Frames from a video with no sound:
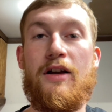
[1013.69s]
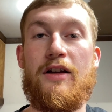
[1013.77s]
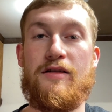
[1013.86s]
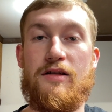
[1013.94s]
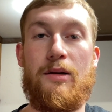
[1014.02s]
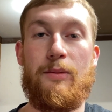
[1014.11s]

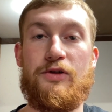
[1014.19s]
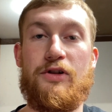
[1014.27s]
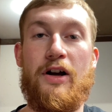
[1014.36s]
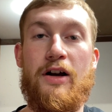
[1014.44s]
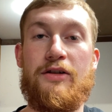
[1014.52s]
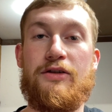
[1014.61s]
His name's
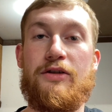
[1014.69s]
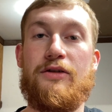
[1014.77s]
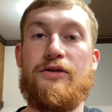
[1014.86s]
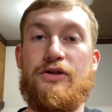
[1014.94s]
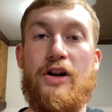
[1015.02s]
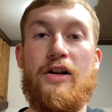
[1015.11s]
Josh.
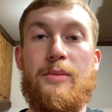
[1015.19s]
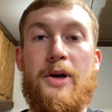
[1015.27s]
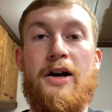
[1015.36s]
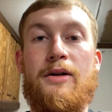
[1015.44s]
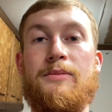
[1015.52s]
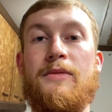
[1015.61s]
Check him
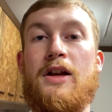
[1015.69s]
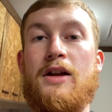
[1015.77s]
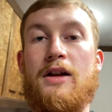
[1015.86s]
out.